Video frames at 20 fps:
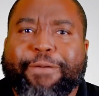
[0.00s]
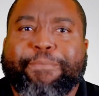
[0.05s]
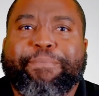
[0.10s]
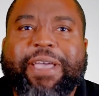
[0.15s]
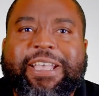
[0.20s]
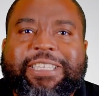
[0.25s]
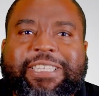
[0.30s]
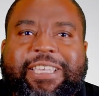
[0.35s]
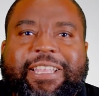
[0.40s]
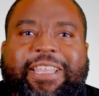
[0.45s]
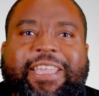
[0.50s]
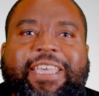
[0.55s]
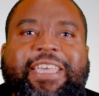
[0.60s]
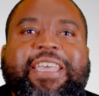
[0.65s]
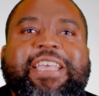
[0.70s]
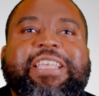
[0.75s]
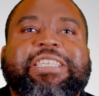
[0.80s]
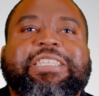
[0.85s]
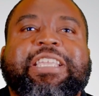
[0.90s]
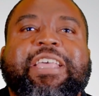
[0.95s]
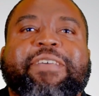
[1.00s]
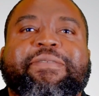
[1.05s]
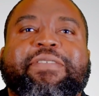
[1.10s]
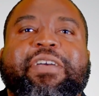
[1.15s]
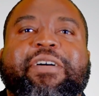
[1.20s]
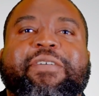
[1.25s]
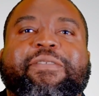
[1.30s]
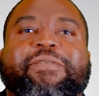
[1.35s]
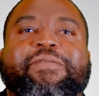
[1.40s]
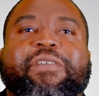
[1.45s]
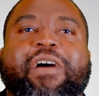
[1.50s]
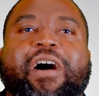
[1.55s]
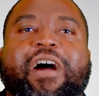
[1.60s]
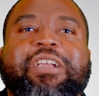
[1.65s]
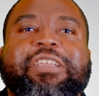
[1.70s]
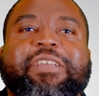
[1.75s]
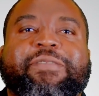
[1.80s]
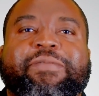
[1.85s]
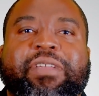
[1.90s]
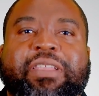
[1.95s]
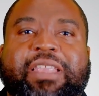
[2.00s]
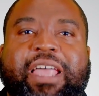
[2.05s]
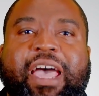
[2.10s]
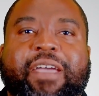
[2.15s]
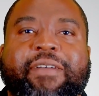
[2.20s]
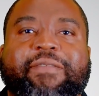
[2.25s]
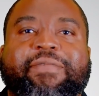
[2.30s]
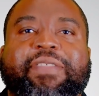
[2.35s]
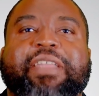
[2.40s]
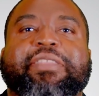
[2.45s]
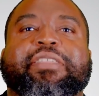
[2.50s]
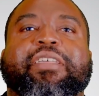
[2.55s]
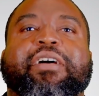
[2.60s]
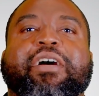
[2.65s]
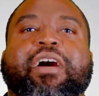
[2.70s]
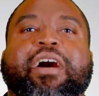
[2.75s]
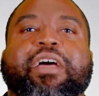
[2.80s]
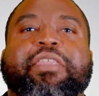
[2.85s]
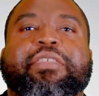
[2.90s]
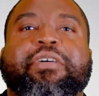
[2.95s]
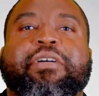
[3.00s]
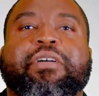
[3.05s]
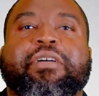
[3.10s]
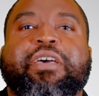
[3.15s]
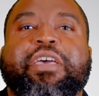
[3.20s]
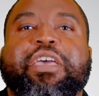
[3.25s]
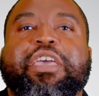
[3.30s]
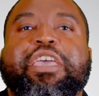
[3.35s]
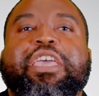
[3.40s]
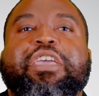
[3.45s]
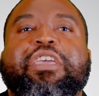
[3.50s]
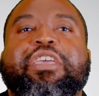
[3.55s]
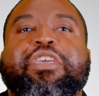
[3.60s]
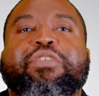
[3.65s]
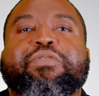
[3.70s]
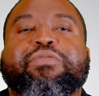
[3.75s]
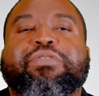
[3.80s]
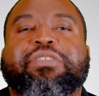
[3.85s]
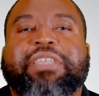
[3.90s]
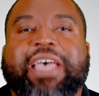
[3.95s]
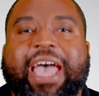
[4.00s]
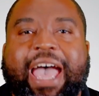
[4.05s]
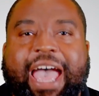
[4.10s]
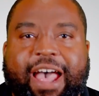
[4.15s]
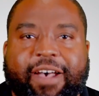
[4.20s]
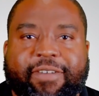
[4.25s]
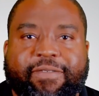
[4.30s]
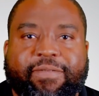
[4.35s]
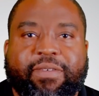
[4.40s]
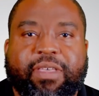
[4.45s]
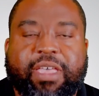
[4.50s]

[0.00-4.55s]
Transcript: Basically, he's living a far different life than the other he used to have.